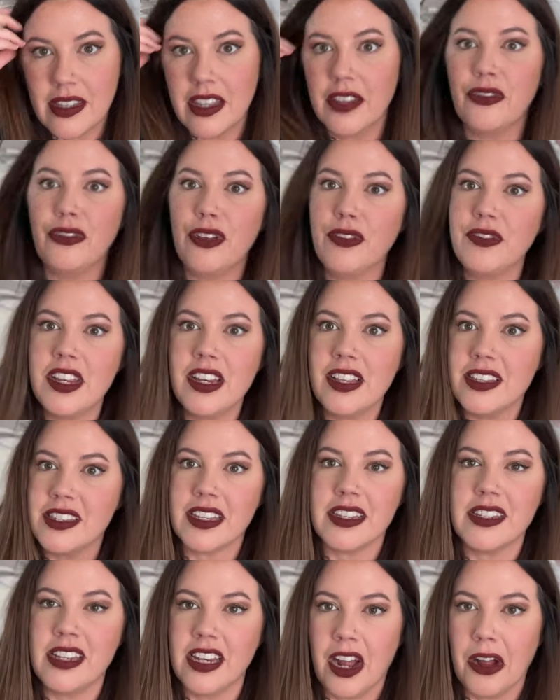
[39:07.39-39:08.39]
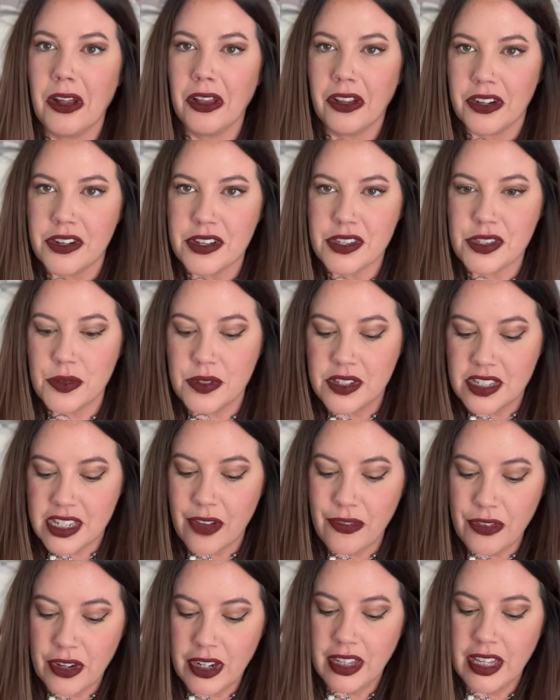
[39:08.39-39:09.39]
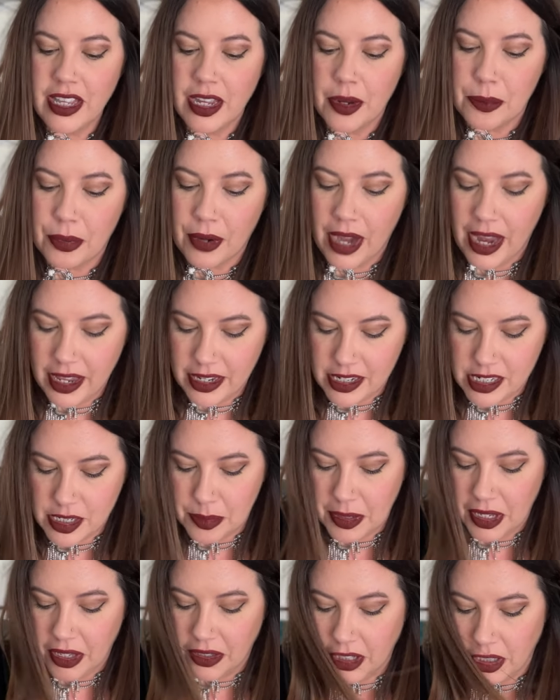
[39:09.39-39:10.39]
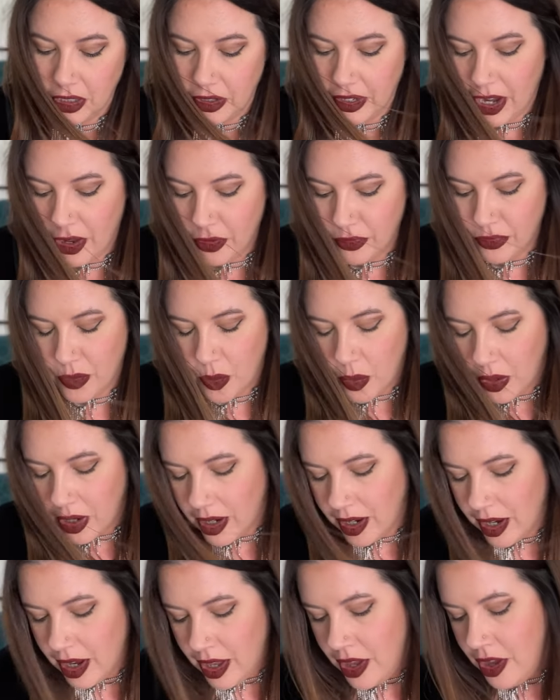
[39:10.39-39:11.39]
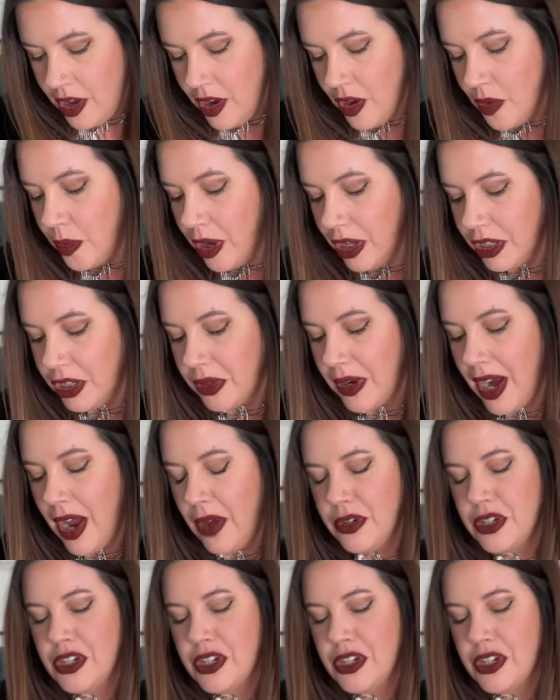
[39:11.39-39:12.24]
in fifty to sixty dollars. So definitely a brand to be on the lookout for while you're out